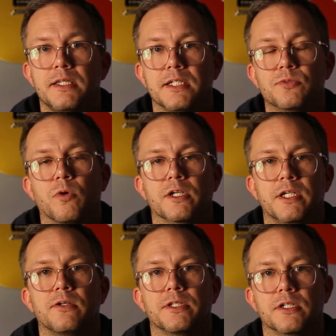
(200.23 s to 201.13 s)
that's
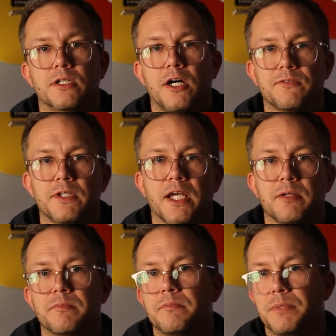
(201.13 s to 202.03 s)
working on their golf game
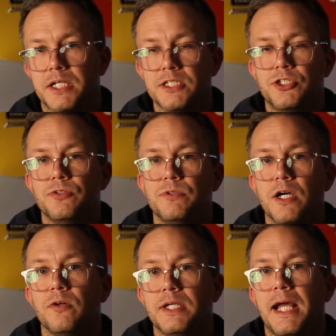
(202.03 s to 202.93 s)
because you
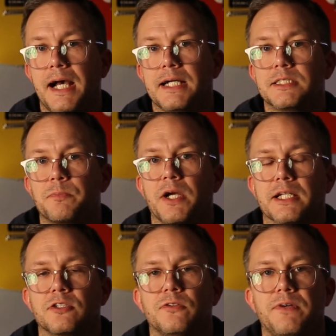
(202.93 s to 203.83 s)
know it adds
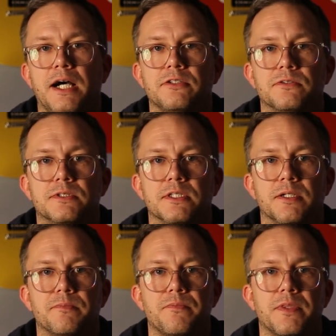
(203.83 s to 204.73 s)
practical value to them.